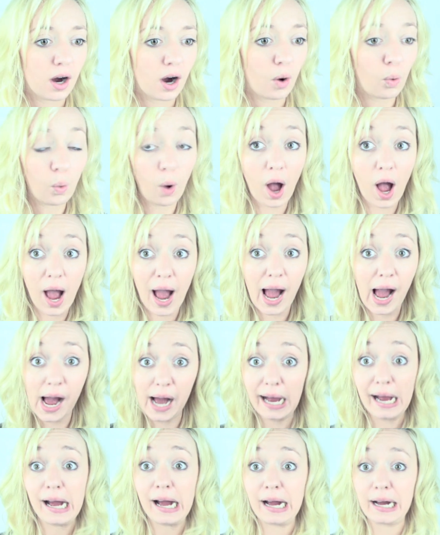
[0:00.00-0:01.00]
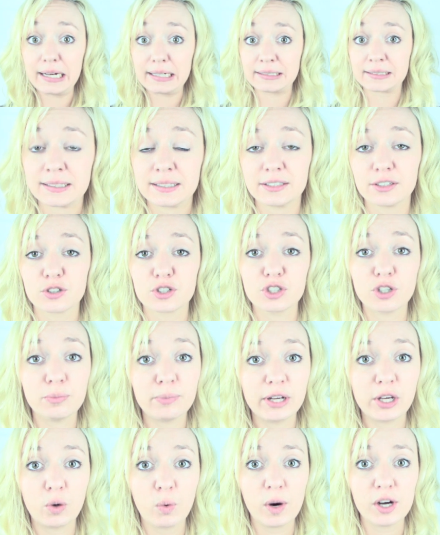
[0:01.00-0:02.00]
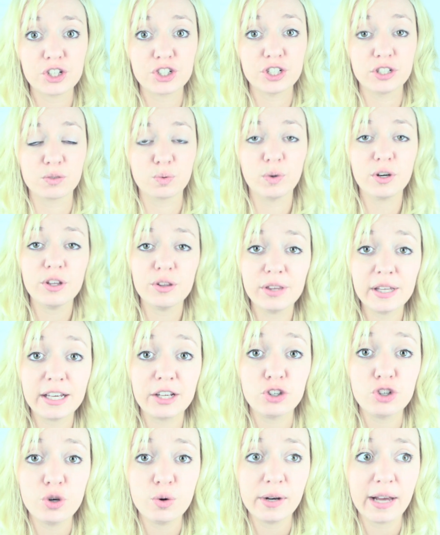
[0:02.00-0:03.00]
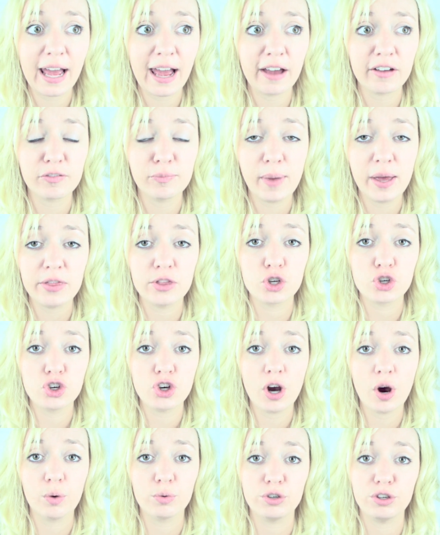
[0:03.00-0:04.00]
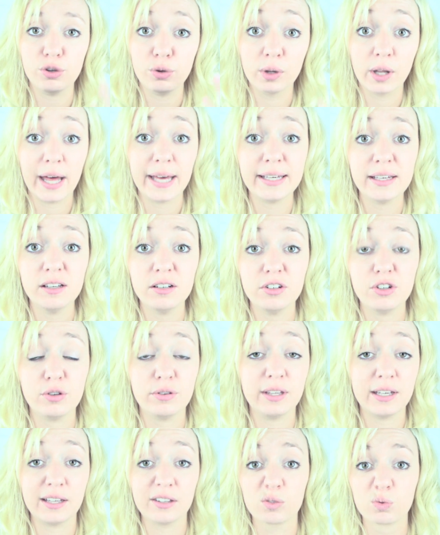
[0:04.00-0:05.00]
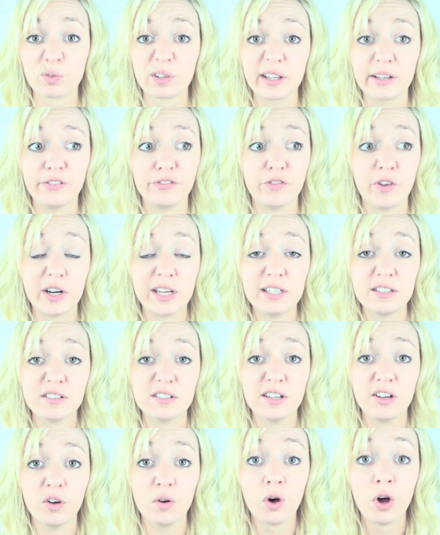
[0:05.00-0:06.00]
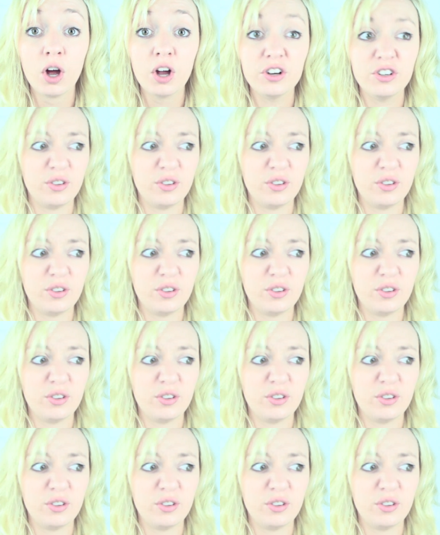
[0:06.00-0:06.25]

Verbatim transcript: Oh, ah! There's so many questions. What do you think of Two and a Half Men, the show? Do you like it? Do you think it's really funny still?